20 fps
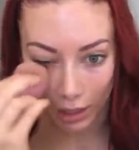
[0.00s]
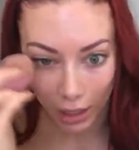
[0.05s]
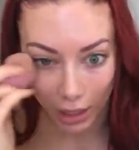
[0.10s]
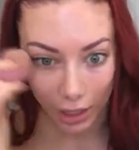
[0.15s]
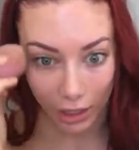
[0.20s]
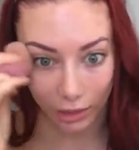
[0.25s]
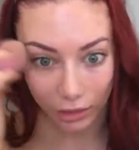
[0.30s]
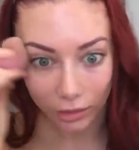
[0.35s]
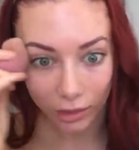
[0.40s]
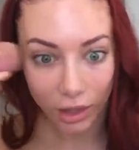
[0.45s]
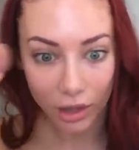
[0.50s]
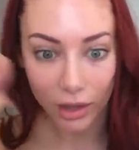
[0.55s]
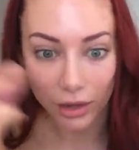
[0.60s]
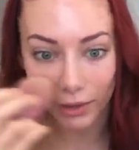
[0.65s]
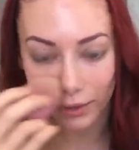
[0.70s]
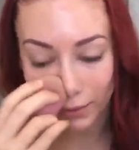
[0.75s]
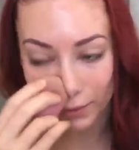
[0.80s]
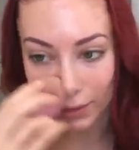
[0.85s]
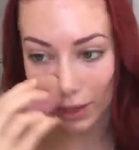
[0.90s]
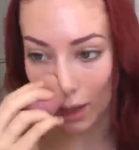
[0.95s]
it
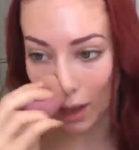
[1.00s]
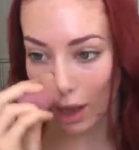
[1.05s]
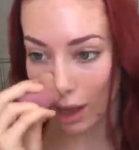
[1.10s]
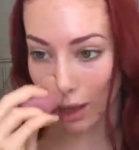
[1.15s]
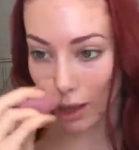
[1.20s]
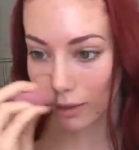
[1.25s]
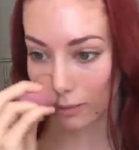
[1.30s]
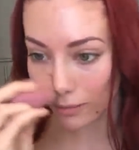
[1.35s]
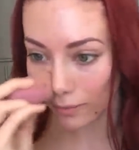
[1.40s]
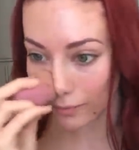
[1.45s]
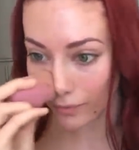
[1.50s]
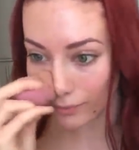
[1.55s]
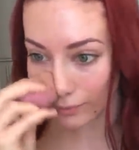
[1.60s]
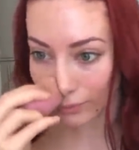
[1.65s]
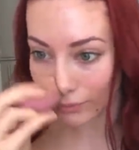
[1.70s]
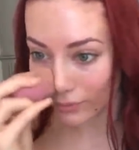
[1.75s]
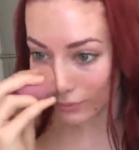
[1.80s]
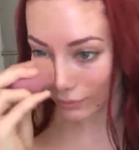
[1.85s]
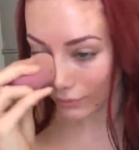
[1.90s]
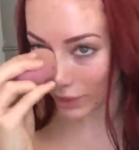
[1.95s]
looks, um,
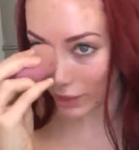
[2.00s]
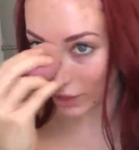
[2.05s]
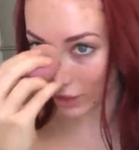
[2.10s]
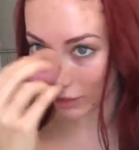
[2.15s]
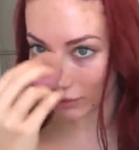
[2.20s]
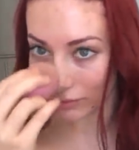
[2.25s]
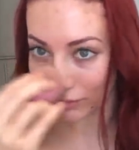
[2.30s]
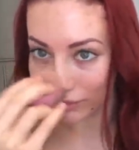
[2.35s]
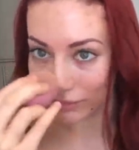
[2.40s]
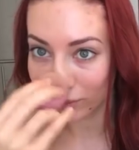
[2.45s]
you know,